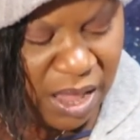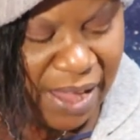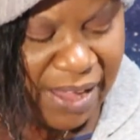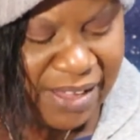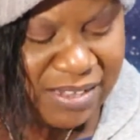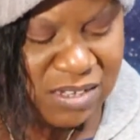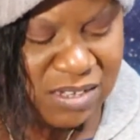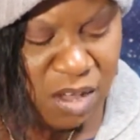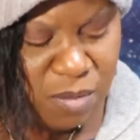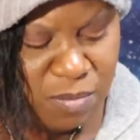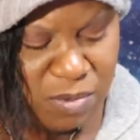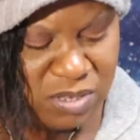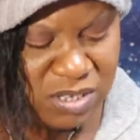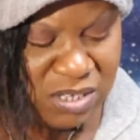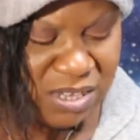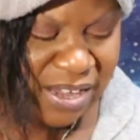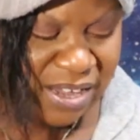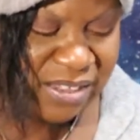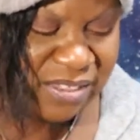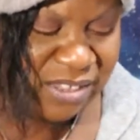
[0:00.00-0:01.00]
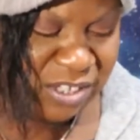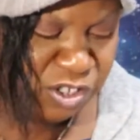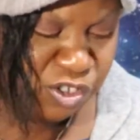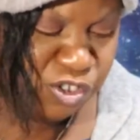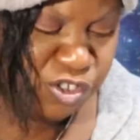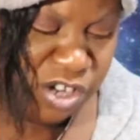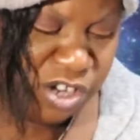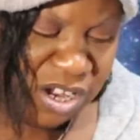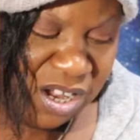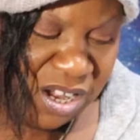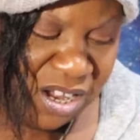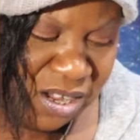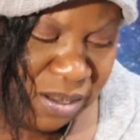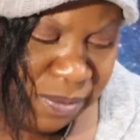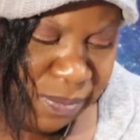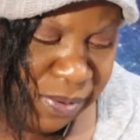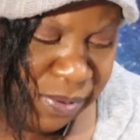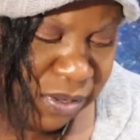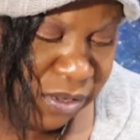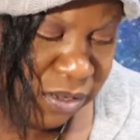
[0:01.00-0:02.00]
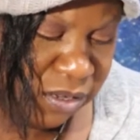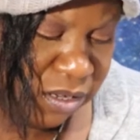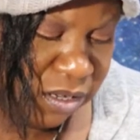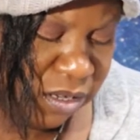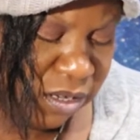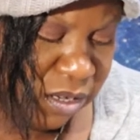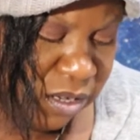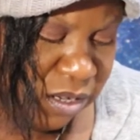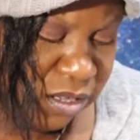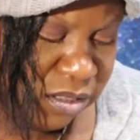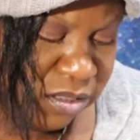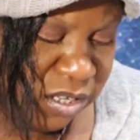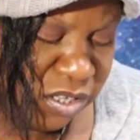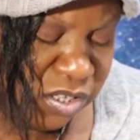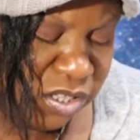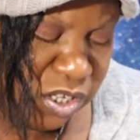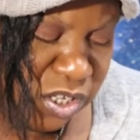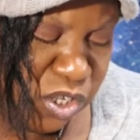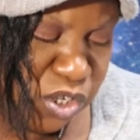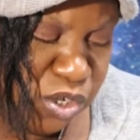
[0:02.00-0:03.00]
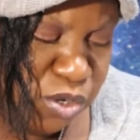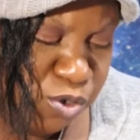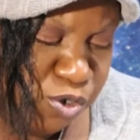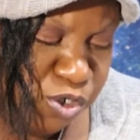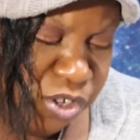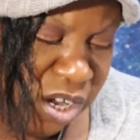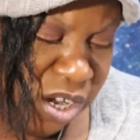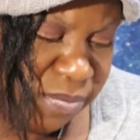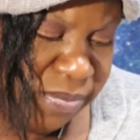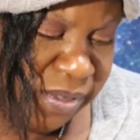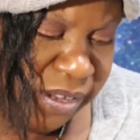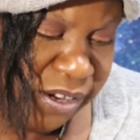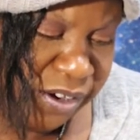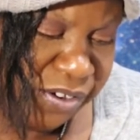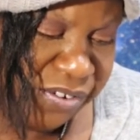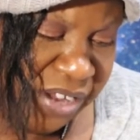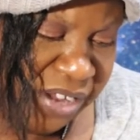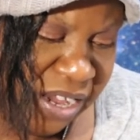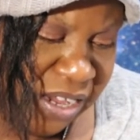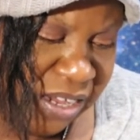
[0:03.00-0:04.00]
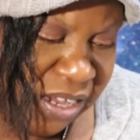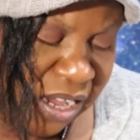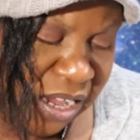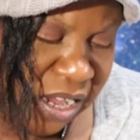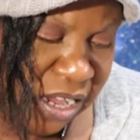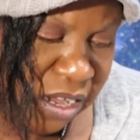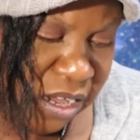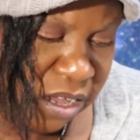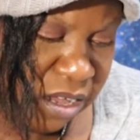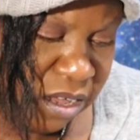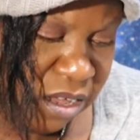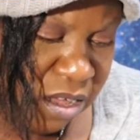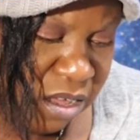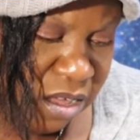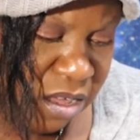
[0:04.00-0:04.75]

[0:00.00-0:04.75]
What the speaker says: it's almost like this job, this new job that you're taking,